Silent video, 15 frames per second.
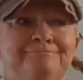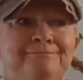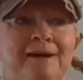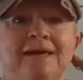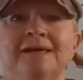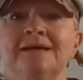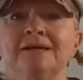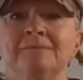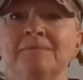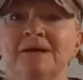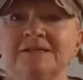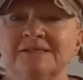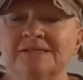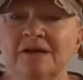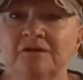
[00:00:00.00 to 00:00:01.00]
biking
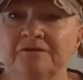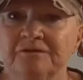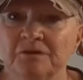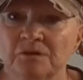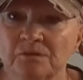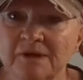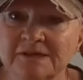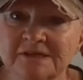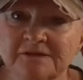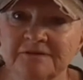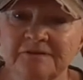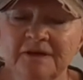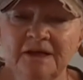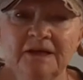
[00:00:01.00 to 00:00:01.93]
myself for the rest of